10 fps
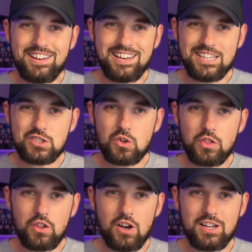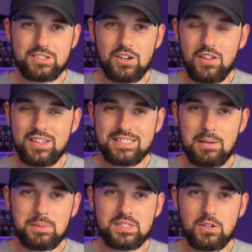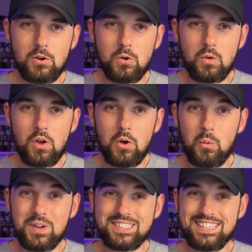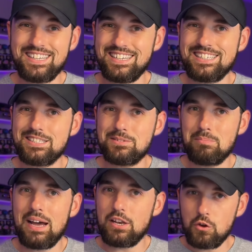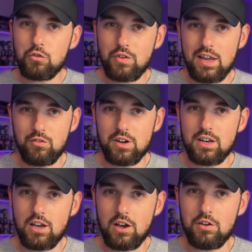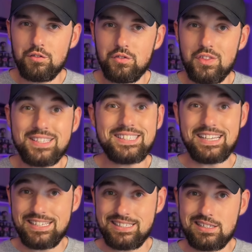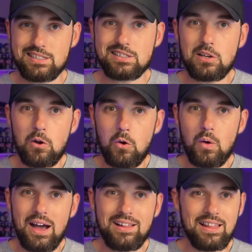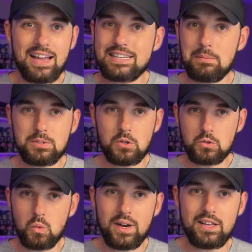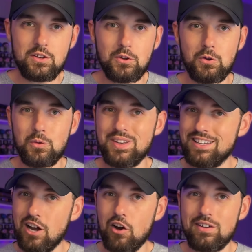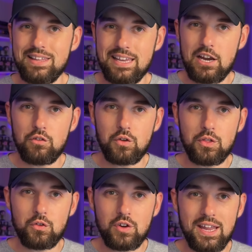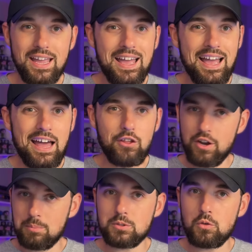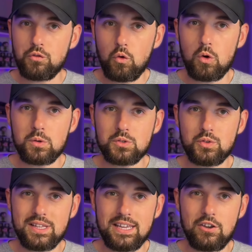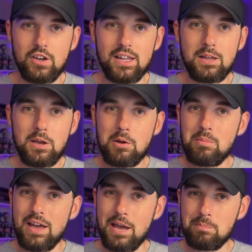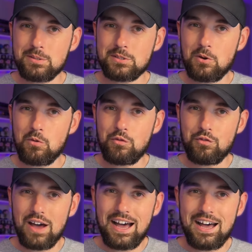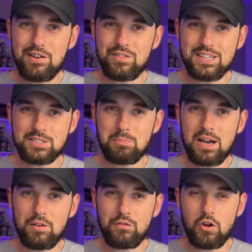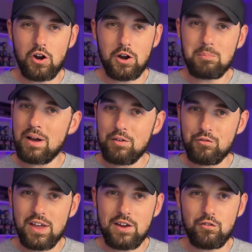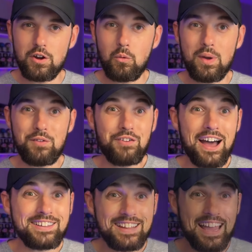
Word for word: Initial thoughts on this episode was that it is my new favorite of the season. So I liked episodes one and two, did not really care for three. I thought episode four was really good, but episode five is by far my favorite. We finally